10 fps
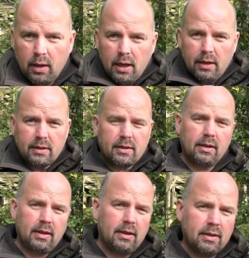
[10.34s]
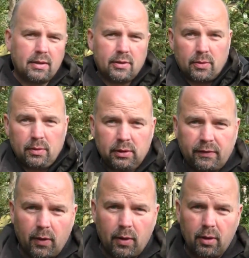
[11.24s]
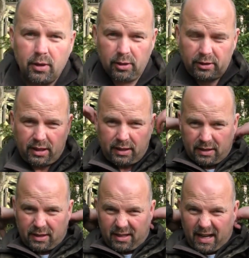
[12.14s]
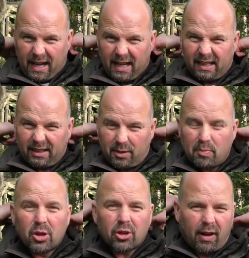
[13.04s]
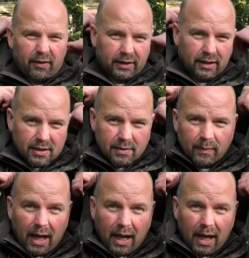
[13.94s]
And this is sold for hunters and bushcrafters,